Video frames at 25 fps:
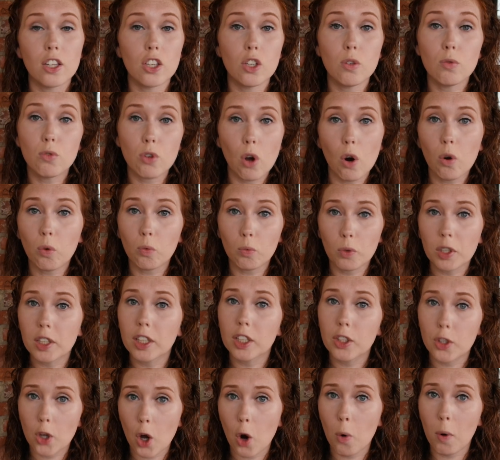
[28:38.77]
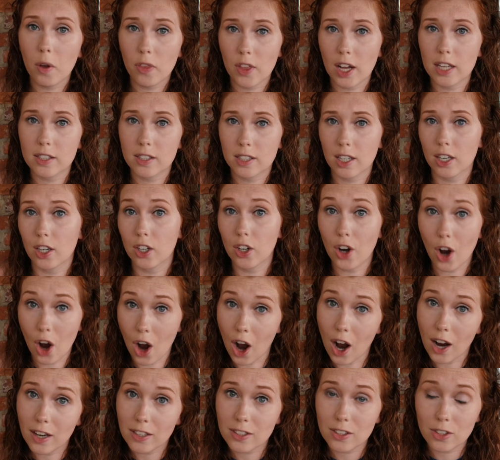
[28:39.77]
you don't really know what that's gonna
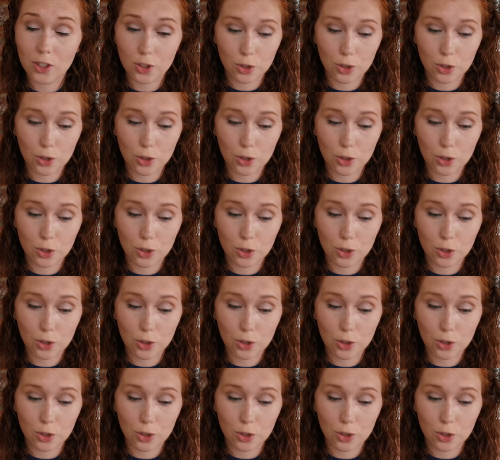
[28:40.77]
cost.